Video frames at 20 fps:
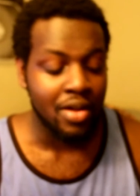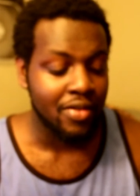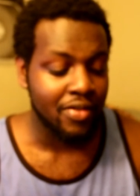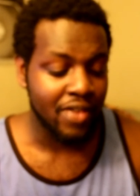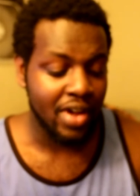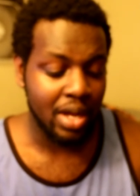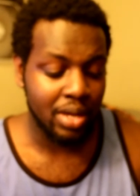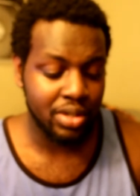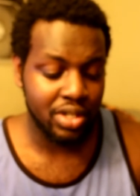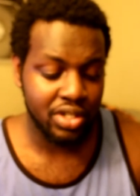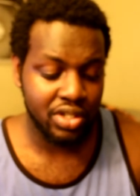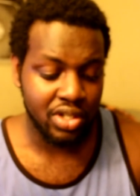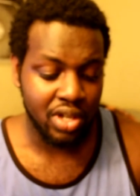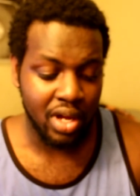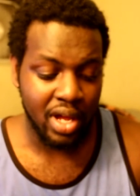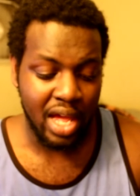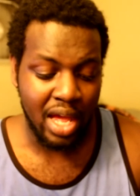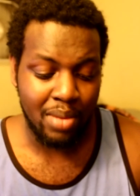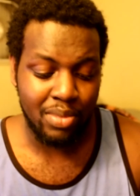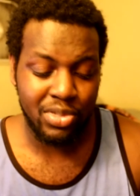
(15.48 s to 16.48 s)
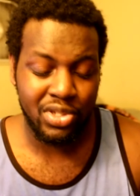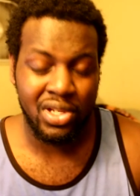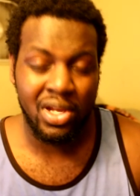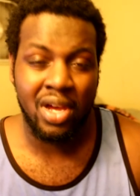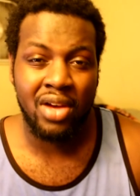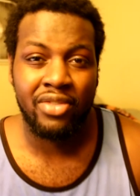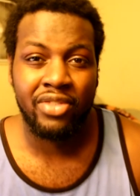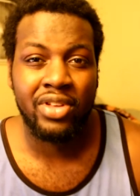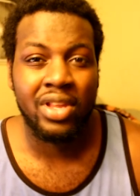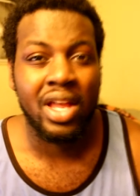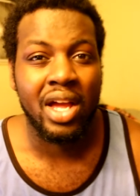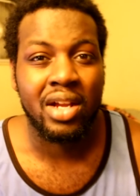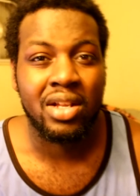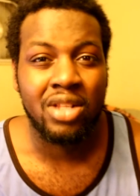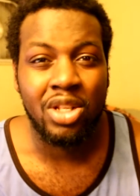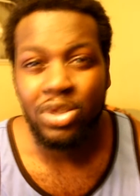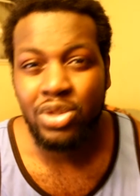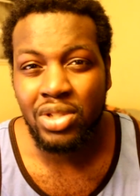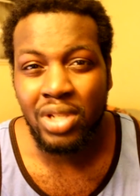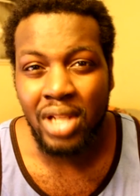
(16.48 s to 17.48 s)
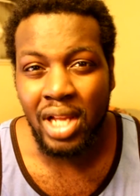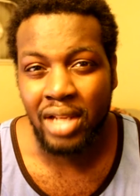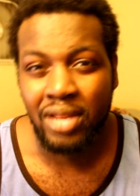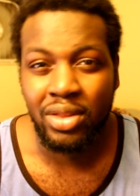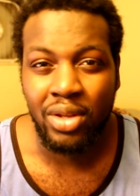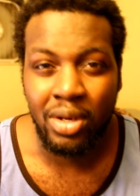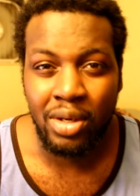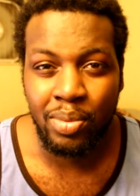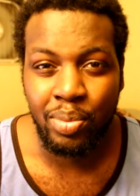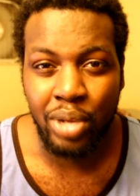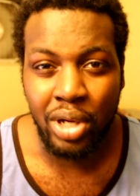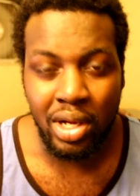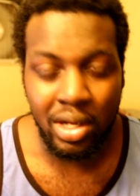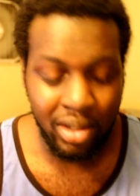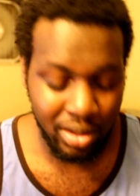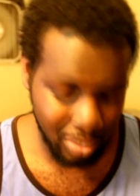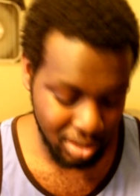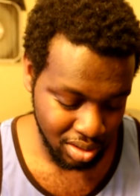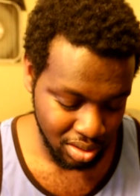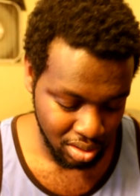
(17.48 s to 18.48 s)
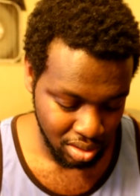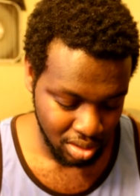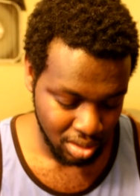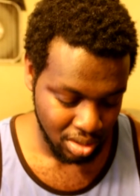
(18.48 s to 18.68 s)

Found this on Amazon for like close to like 30 bucks.